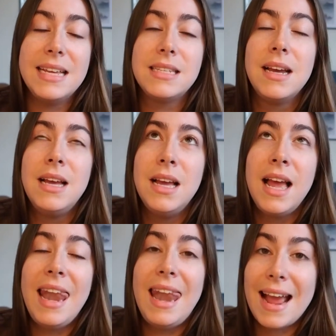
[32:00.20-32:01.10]
is
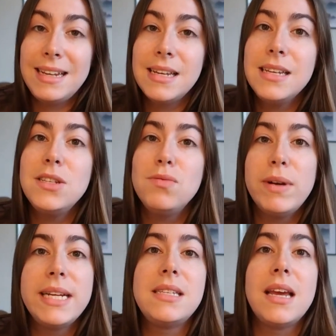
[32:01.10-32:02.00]
letters
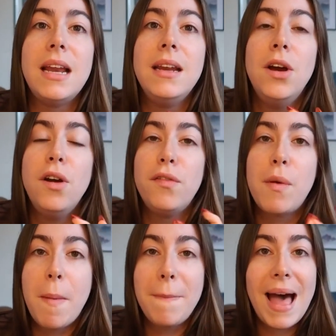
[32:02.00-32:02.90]
written
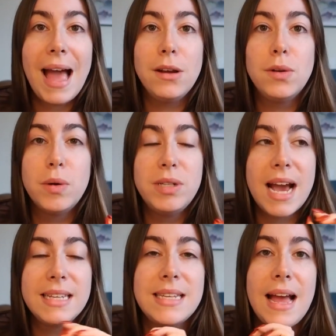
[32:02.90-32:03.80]
from a man called
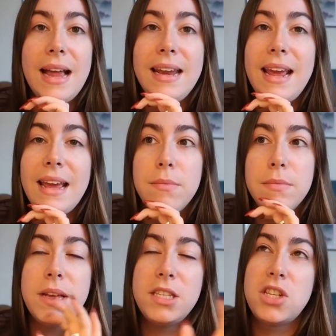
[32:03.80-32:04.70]
Hassan,
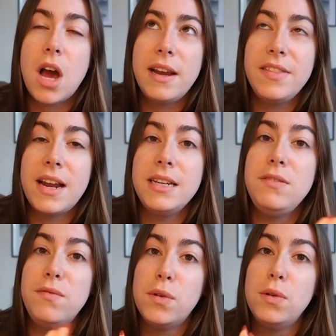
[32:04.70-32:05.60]
it started in the
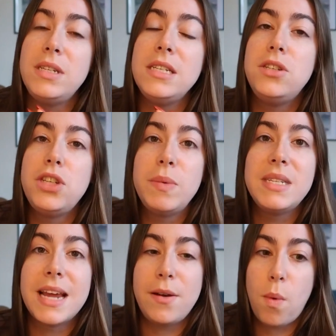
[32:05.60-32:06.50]
nineteen forties, to
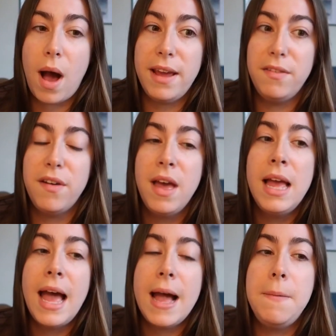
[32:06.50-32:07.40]
his dead wife,
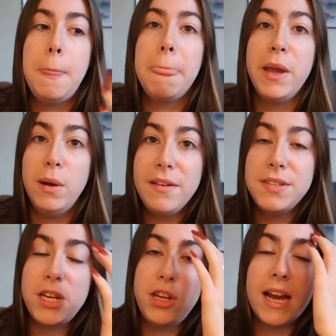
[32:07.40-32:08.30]
um, who
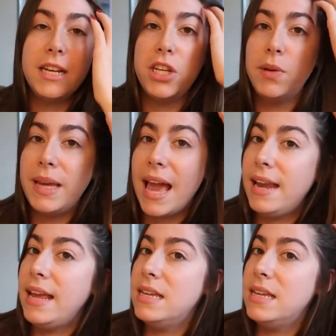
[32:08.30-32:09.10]
lives in Uganda, who again